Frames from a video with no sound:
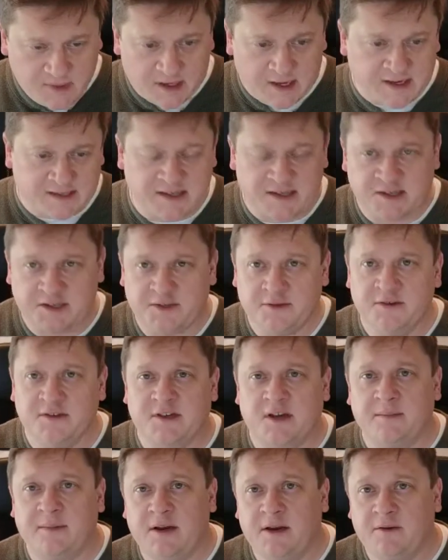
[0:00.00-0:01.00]
is that students
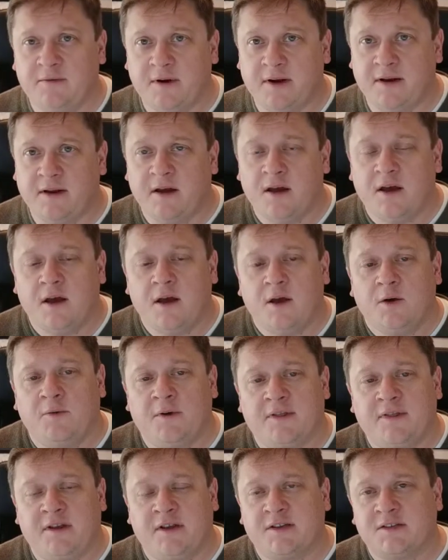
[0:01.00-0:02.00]
come into it
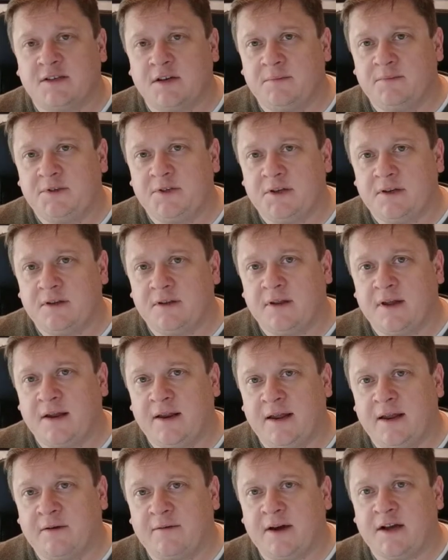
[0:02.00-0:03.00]
with the assumption that
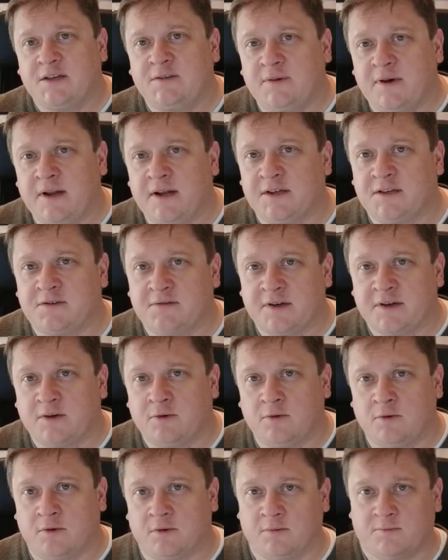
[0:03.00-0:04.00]
a graduate history
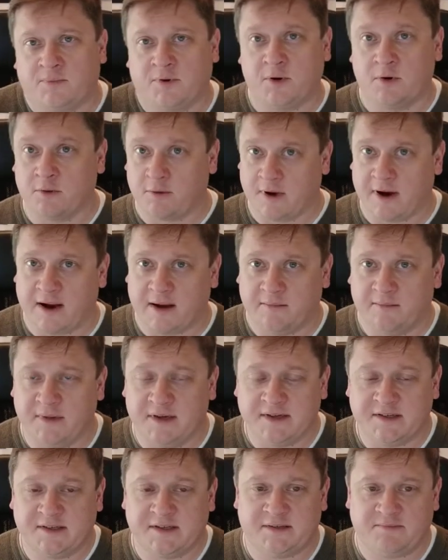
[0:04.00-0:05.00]
program
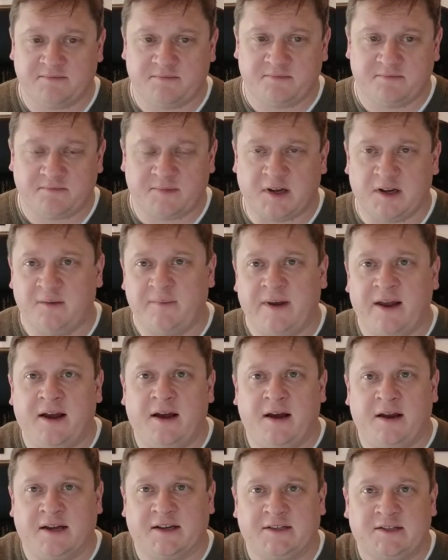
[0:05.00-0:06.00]
is going to
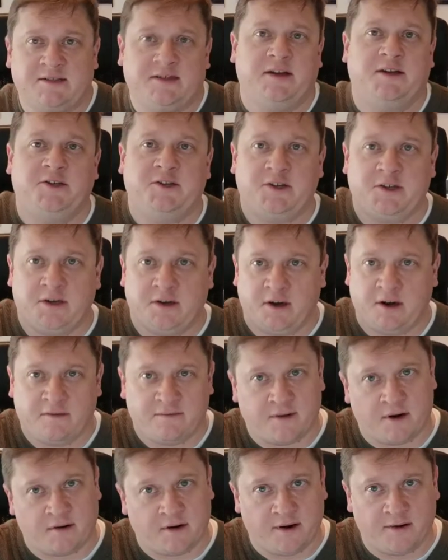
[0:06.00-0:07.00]
be an extension of
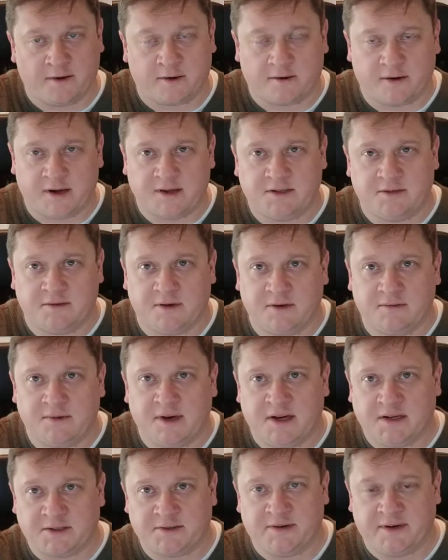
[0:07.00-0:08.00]
their undergraduate
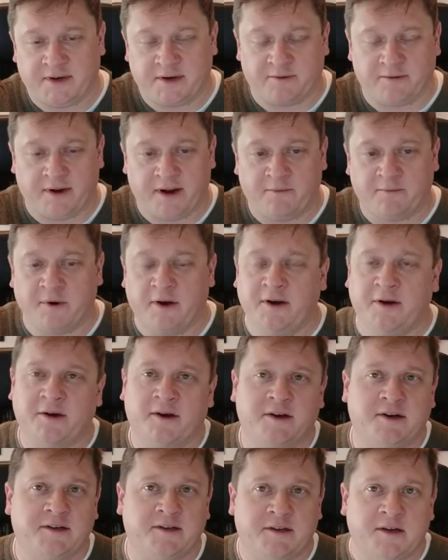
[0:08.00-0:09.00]
history degree, where you're
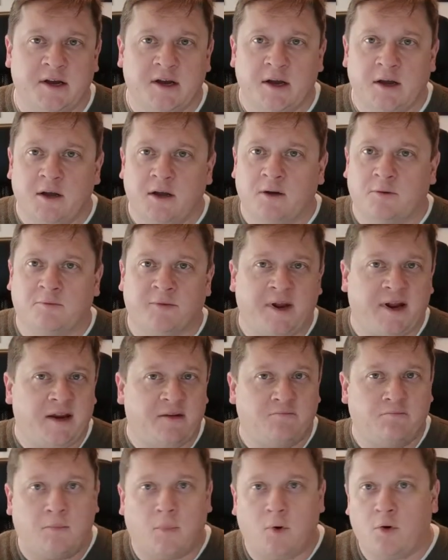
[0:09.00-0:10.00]
going to
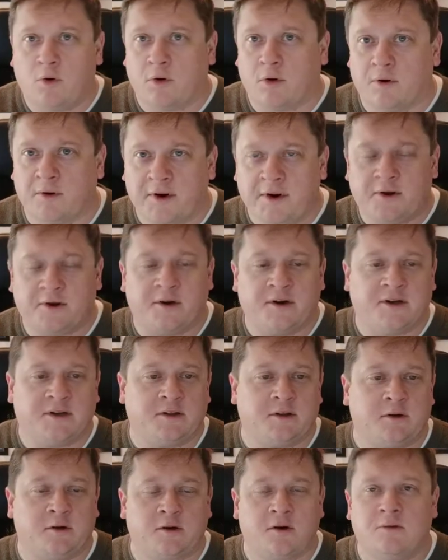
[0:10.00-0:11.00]
read more, you're going to
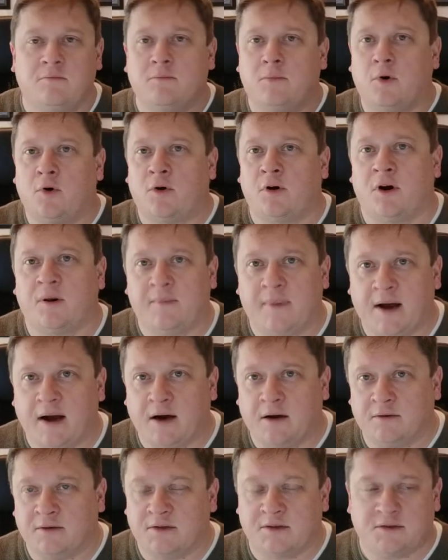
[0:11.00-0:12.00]
learn more
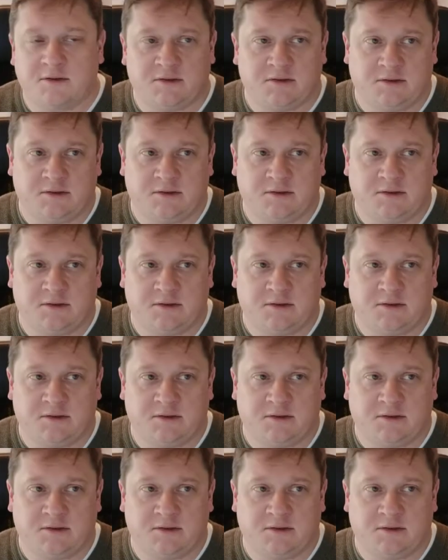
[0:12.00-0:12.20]
about